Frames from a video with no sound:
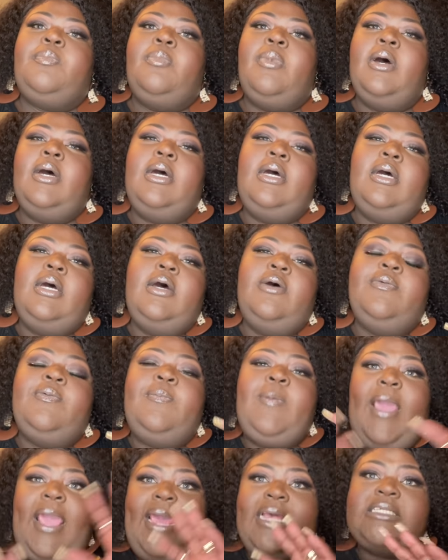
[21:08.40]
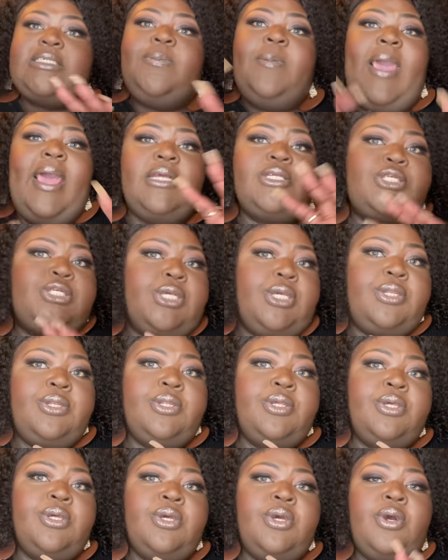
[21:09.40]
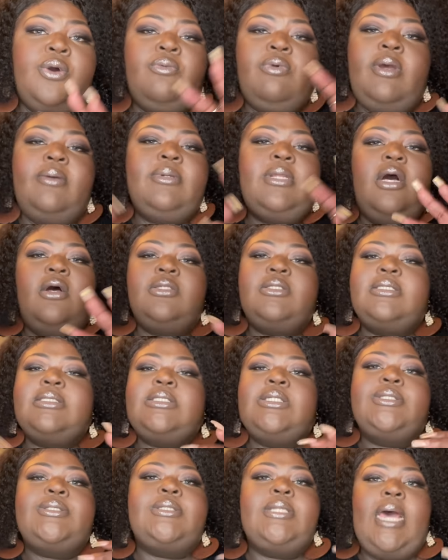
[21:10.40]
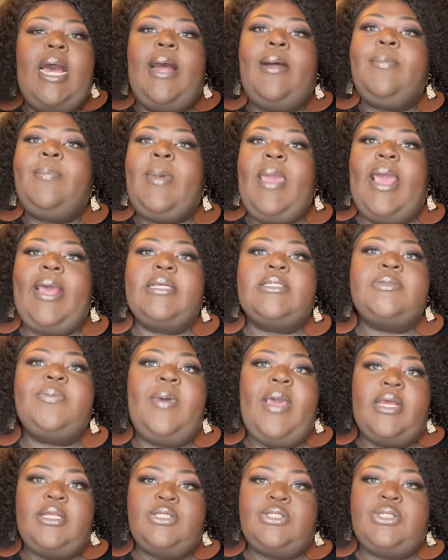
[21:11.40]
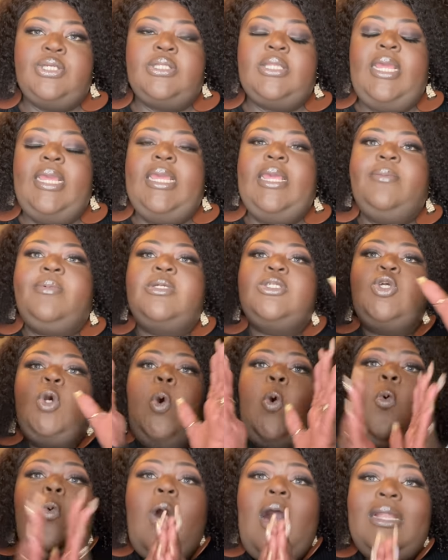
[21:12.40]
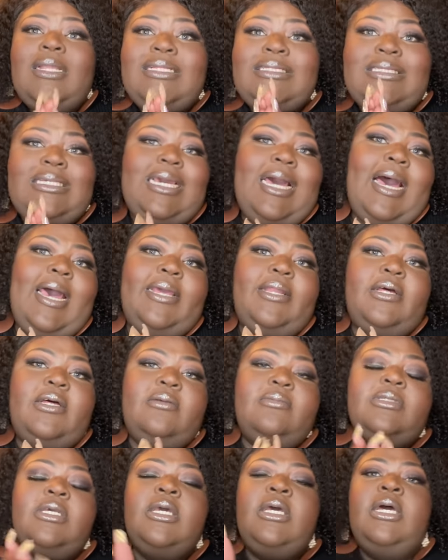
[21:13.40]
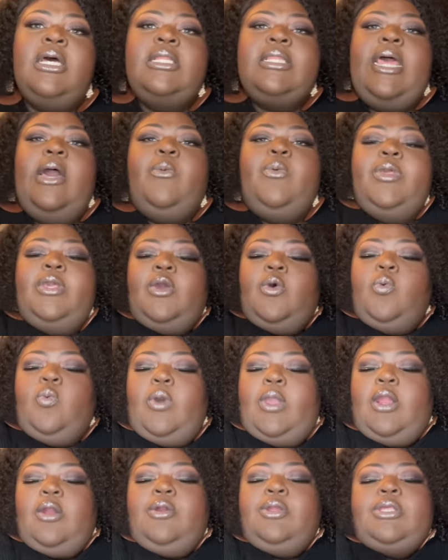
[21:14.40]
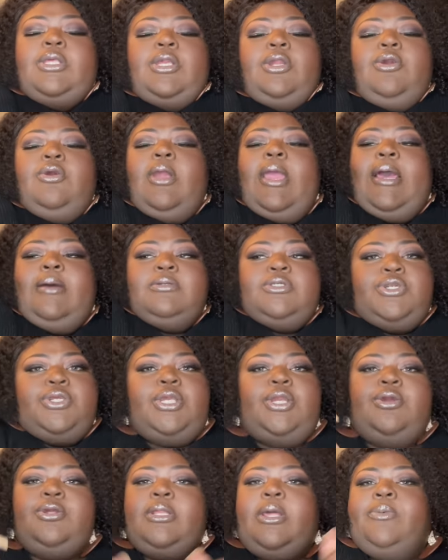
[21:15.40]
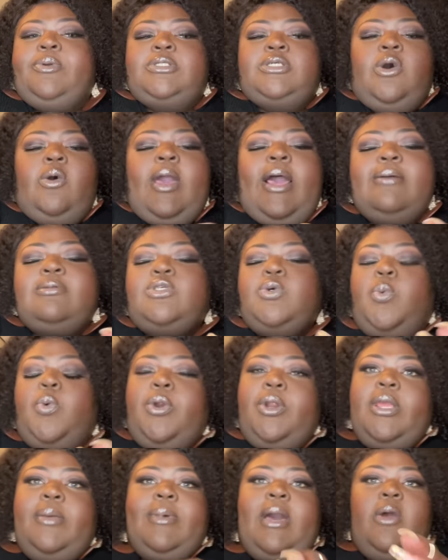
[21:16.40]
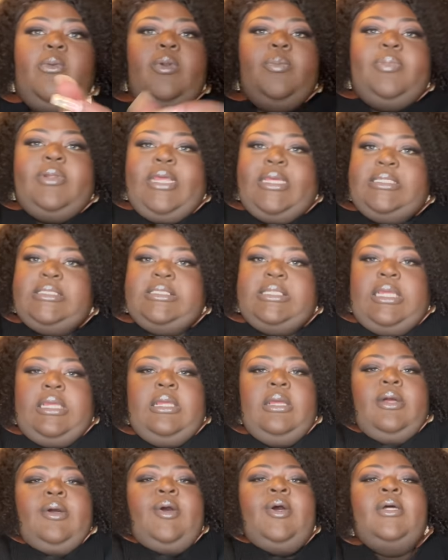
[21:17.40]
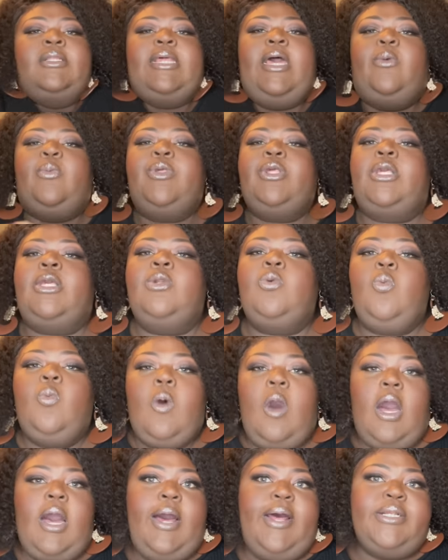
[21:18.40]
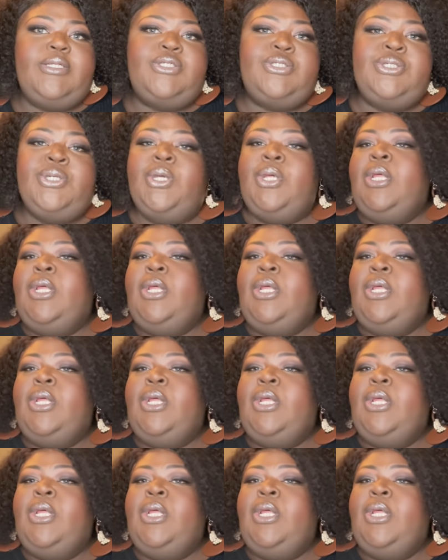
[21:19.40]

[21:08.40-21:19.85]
uh, fast fashion. Rebdolls is just not fast fashion. They give us quality items that we can wear year after year, that we don't have to worry about replacing, that we can wash,